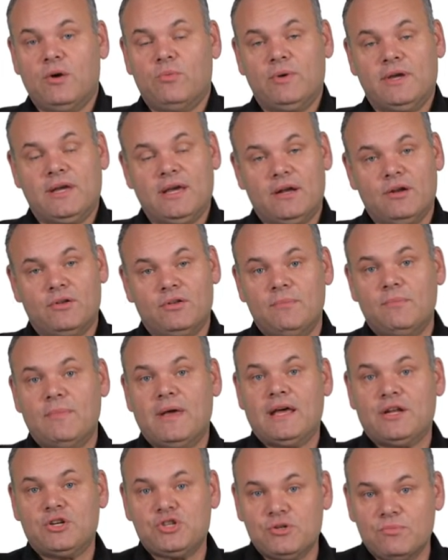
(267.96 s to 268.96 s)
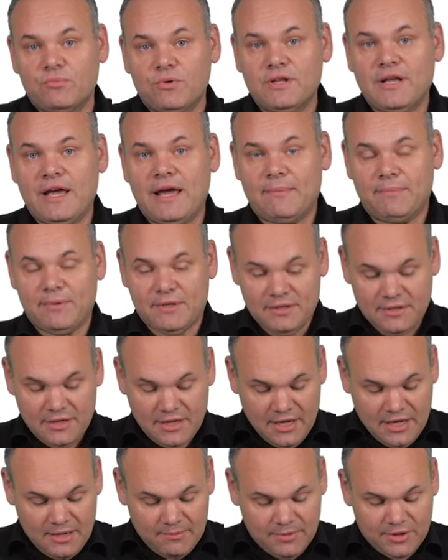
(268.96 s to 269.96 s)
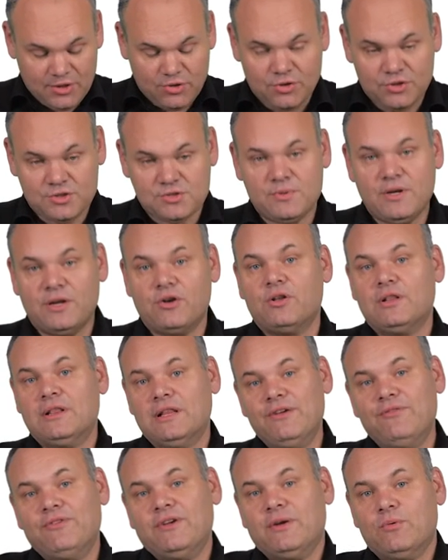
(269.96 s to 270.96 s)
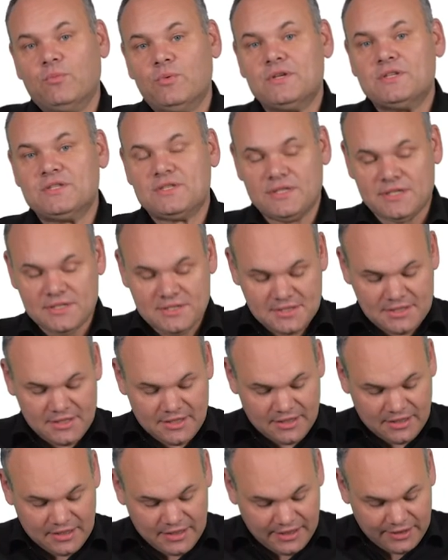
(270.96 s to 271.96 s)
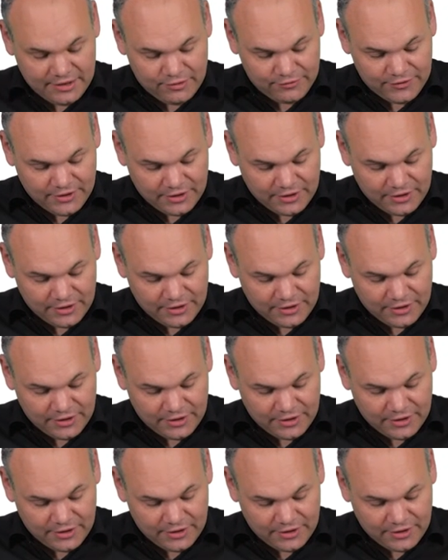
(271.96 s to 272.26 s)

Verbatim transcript: We cannot imagine what happened, because we are not living with this kind of